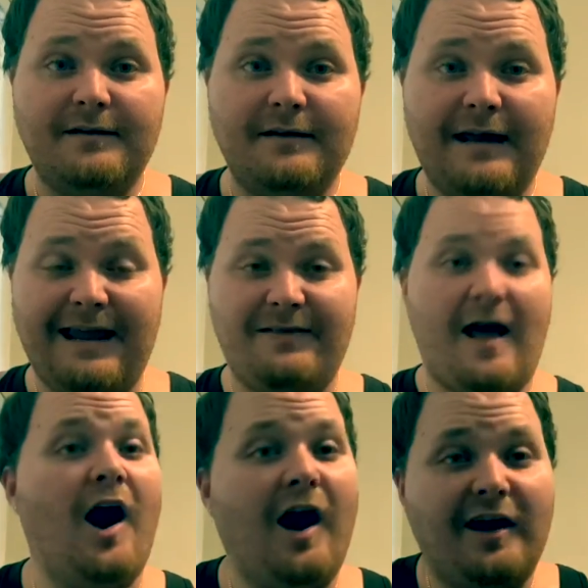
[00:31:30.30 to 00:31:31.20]
and the
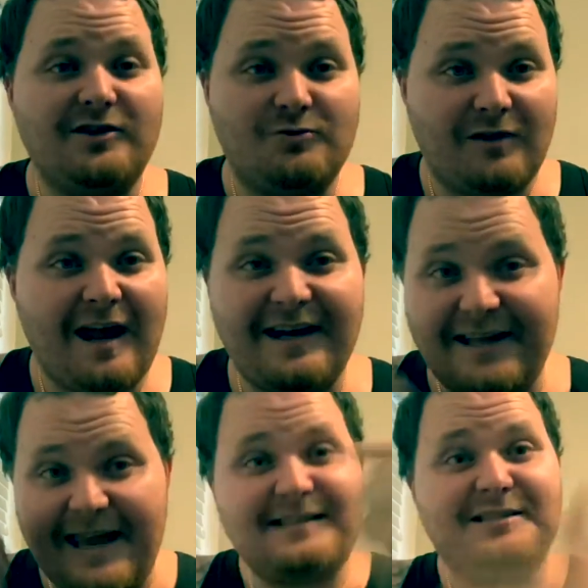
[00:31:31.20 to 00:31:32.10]
odds were, like,
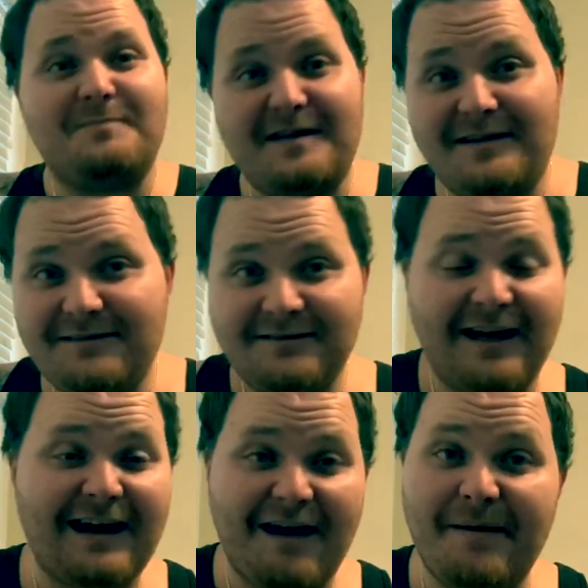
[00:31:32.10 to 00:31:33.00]
against me.
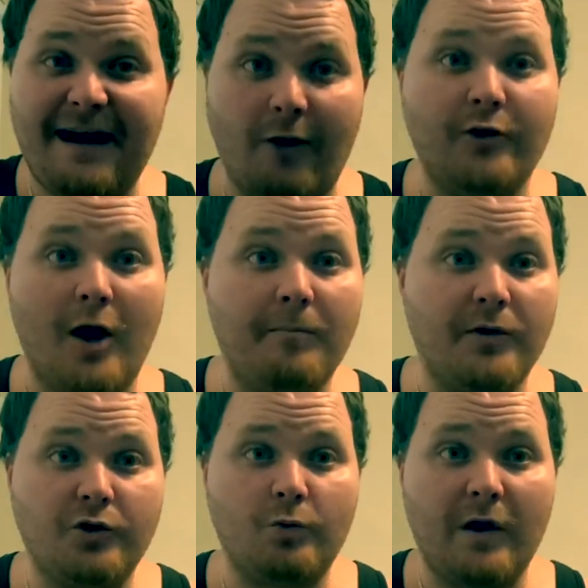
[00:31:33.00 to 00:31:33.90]
Like, I've been
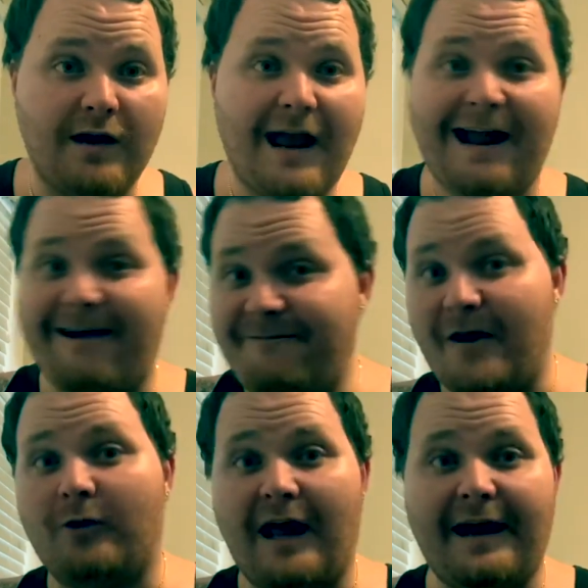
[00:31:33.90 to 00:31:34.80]
outnumbered to where, like, I
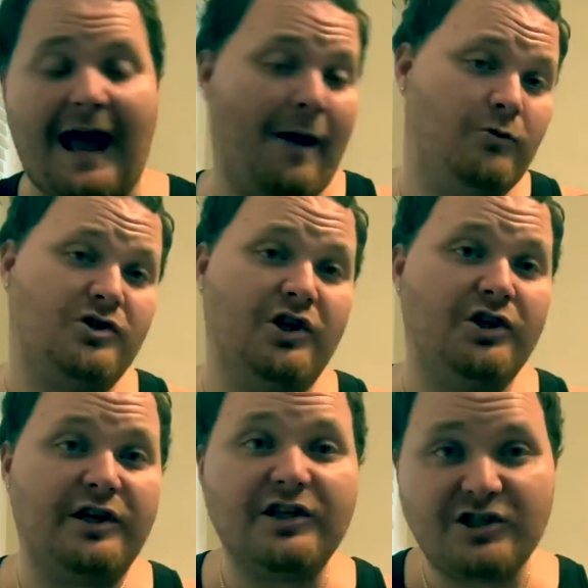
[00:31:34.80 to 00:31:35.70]
felt like I was going to
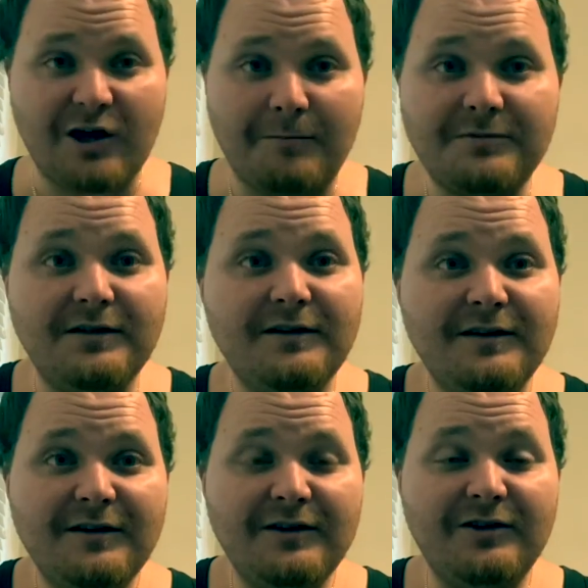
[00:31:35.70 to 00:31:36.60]
get jumped.
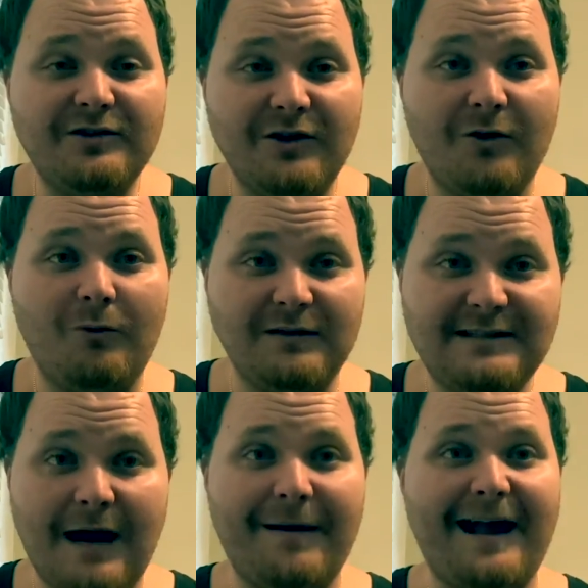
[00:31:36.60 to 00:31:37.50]
You know, one
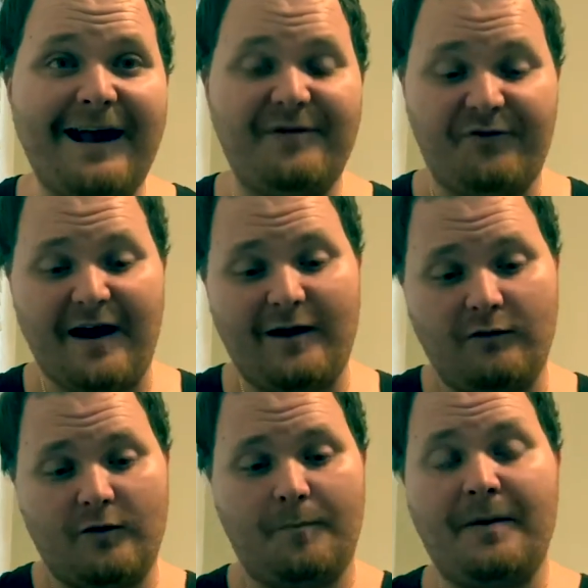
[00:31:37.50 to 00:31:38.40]
time I got in a fight
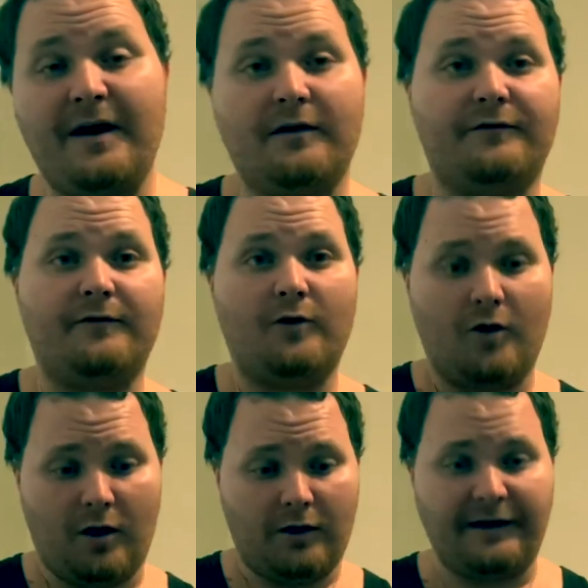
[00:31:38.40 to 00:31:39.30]
over a pair
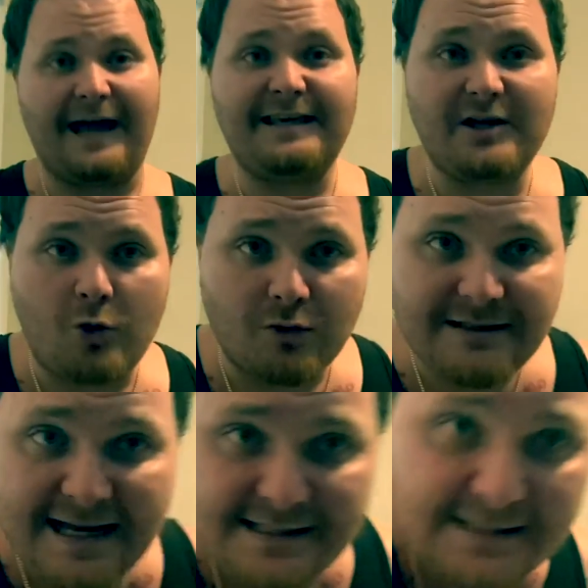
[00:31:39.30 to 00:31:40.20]
of Nike
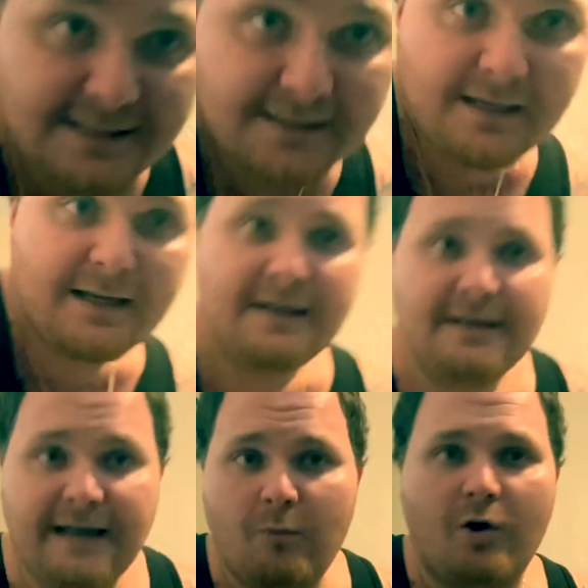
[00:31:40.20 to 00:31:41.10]
Cortezes.
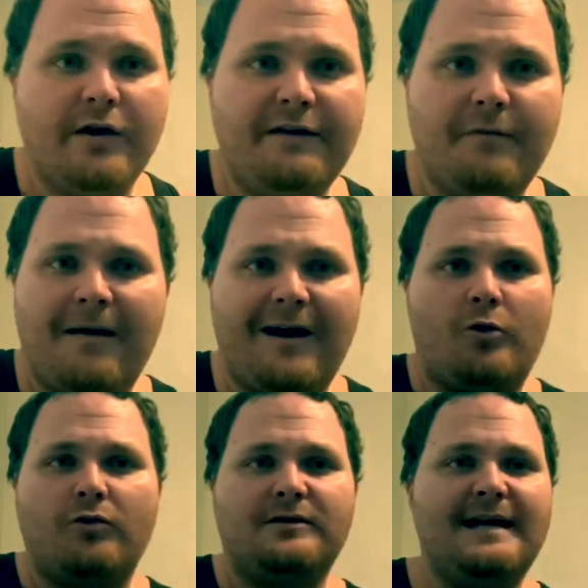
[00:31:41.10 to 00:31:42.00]
They weren't even my
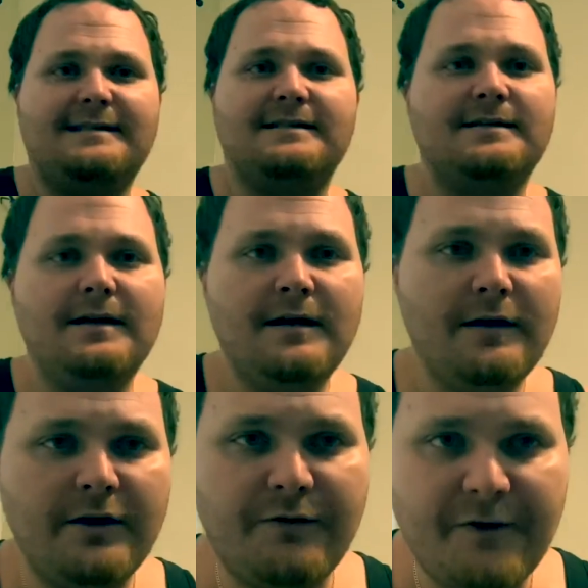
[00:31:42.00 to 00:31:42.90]
Cortezes.
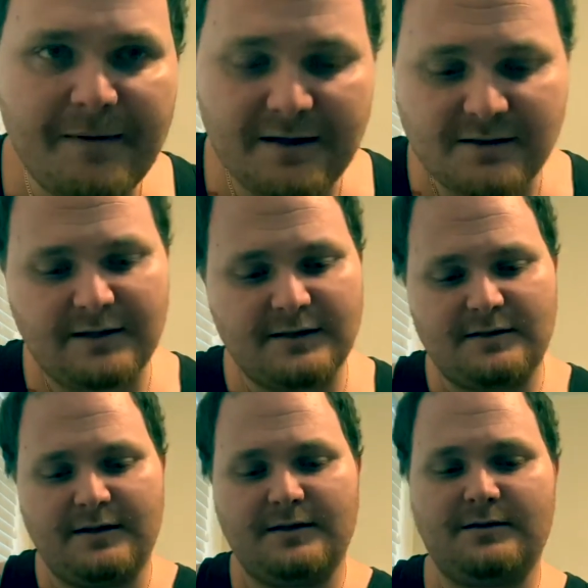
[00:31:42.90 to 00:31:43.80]
You feel me?
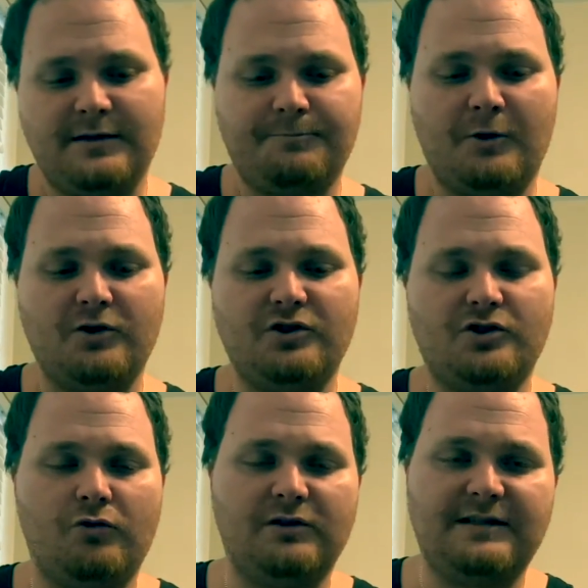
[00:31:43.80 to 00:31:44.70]
This person's
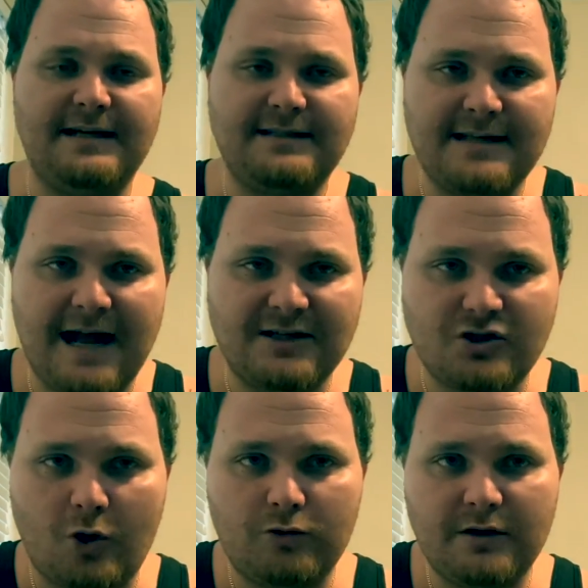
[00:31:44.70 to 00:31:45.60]
Cortezes got
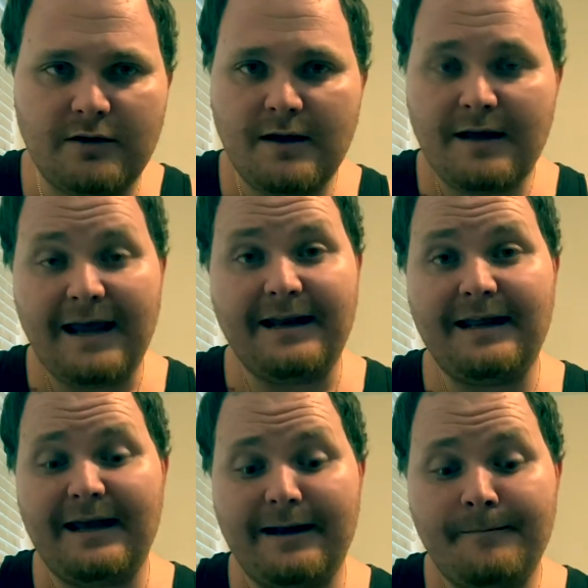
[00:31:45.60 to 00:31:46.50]
stolen. And
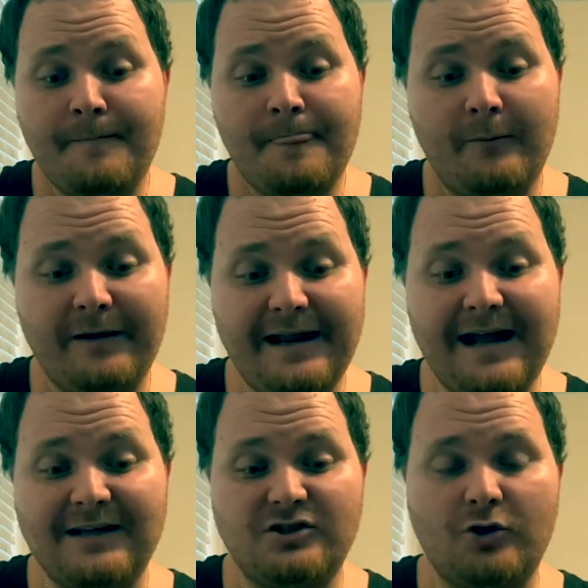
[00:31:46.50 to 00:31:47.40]
then when they
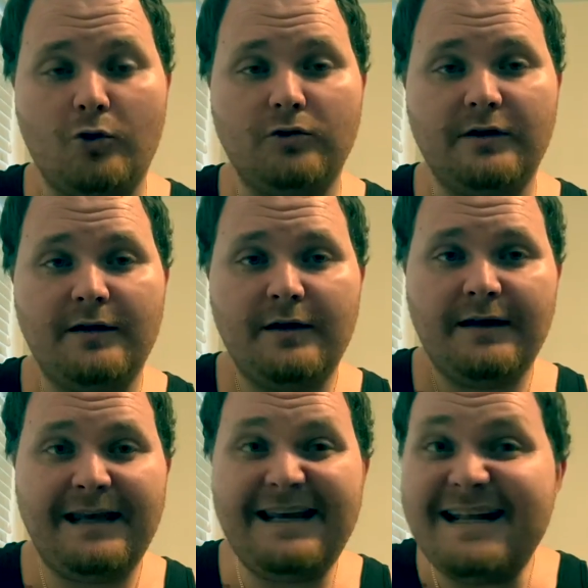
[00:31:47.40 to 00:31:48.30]
got stolen,
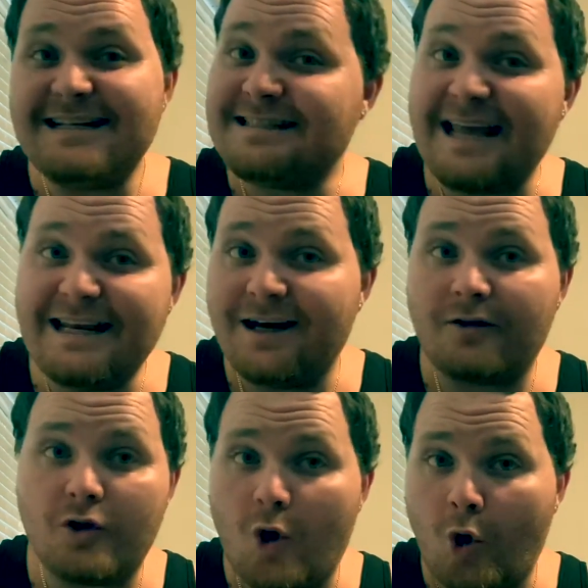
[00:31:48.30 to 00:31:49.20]
he didn't say
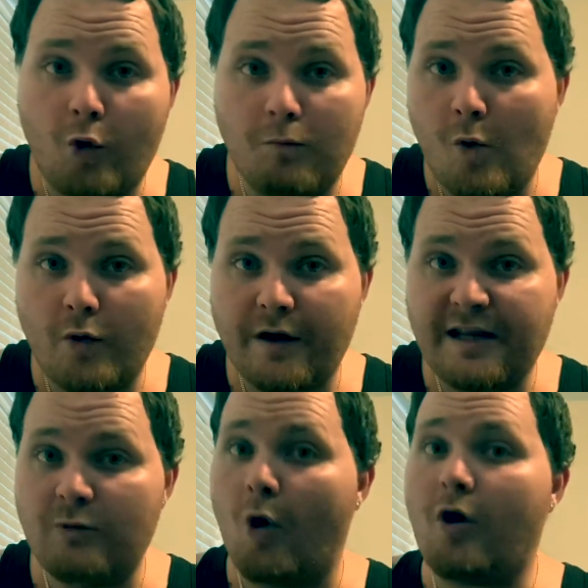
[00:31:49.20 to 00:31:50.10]
nothing the whole morning.
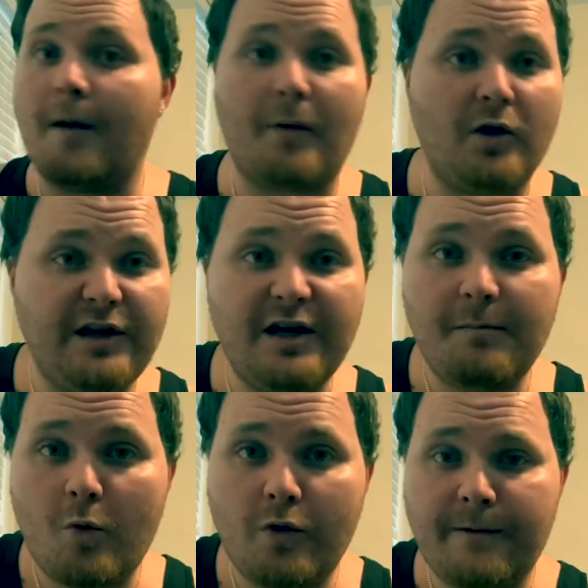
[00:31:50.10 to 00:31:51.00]
He woke up early in the
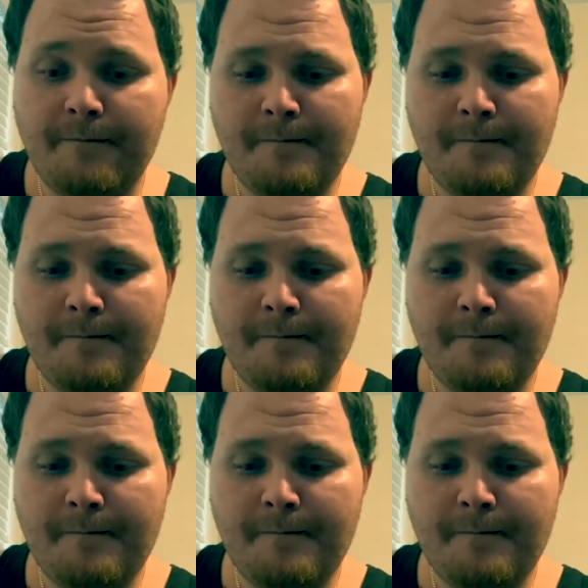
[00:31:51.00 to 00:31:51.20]
morning